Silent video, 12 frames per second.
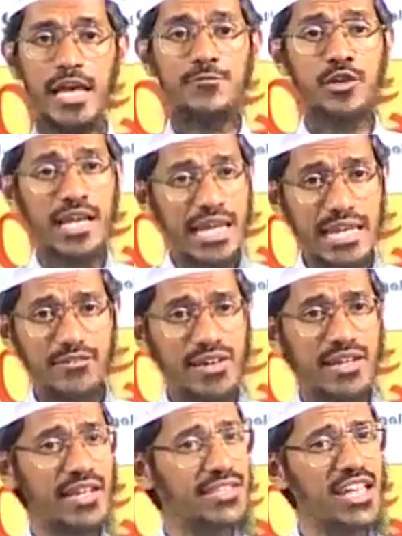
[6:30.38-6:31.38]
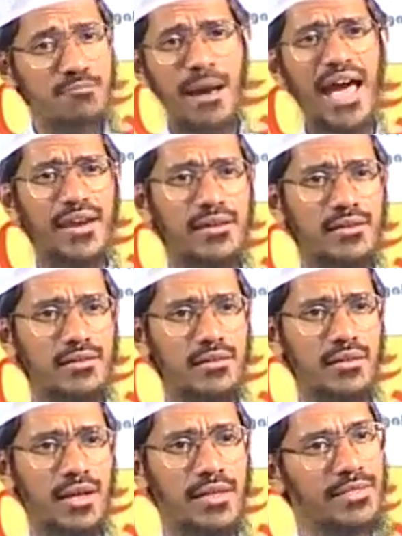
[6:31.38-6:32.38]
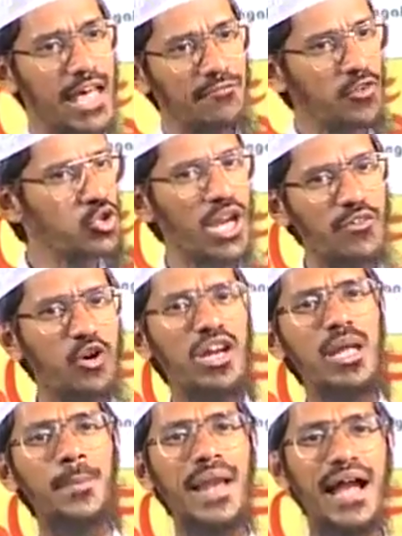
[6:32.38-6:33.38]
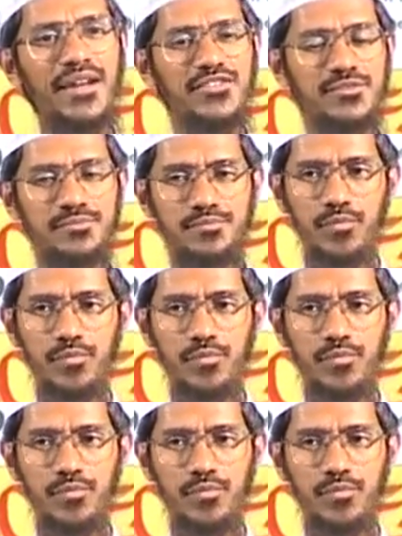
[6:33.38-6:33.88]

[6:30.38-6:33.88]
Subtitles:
If you kill living creatures, bad. Therefore you should have only plants.